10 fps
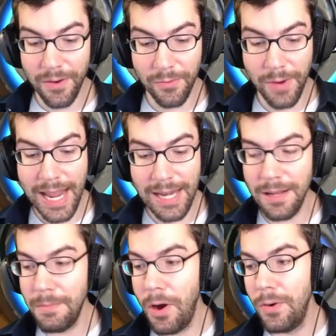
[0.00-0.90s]

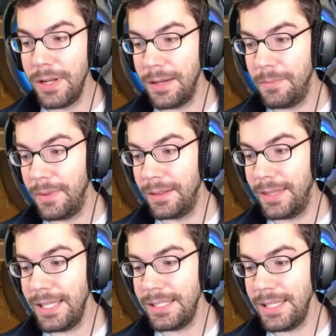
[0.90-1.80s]
Randomonium.
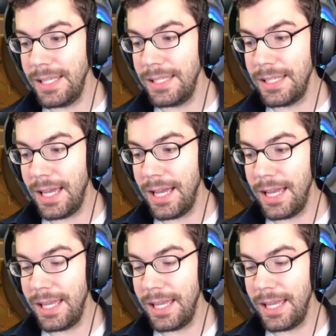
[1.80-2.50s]
This is uh,